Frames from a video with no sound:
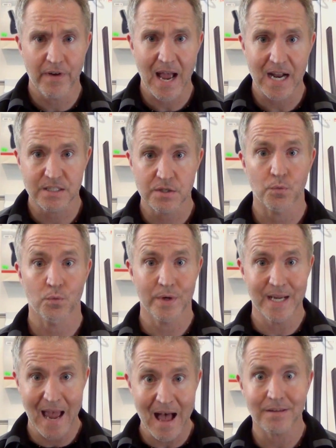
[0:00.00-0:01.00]
Vacs
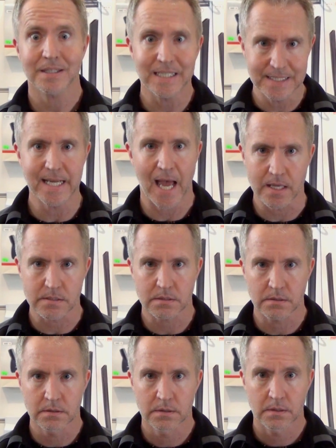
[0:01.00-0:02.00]
reality
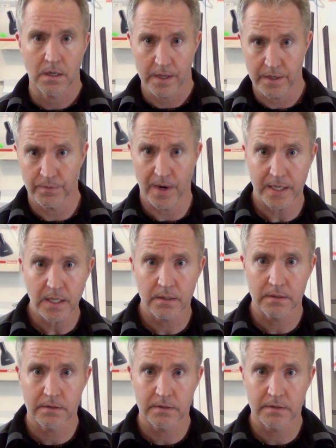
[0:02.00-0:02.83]
test. Are you ready?